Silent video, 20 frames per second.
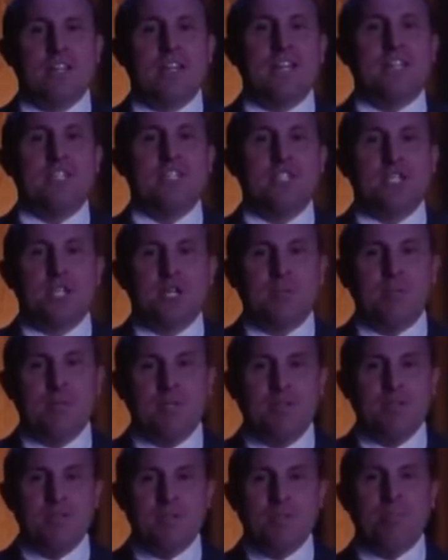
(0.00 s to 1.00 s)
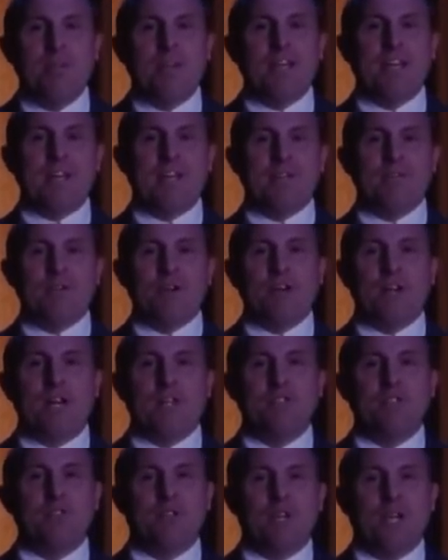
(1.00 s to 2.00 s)
Ladies and gentlemen, the playing of our
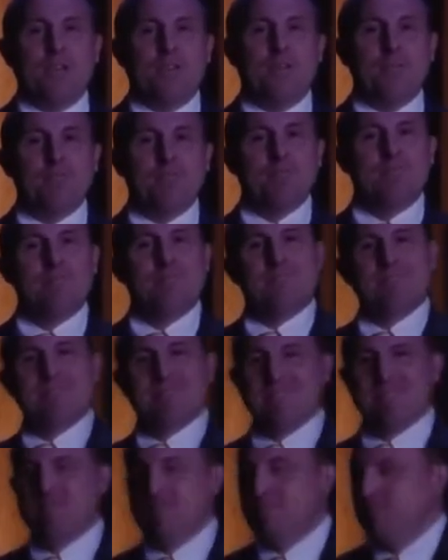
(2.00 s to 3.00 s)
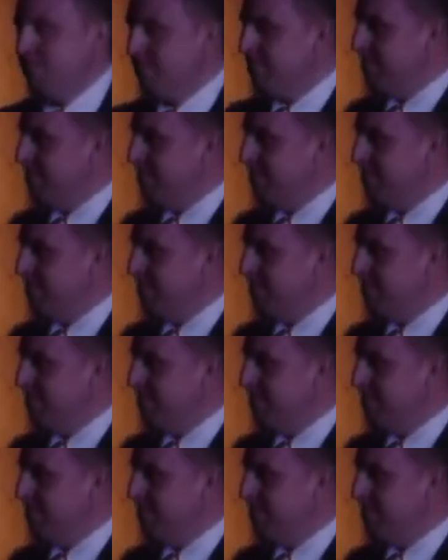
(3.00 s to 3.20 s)
national anthem. The graduation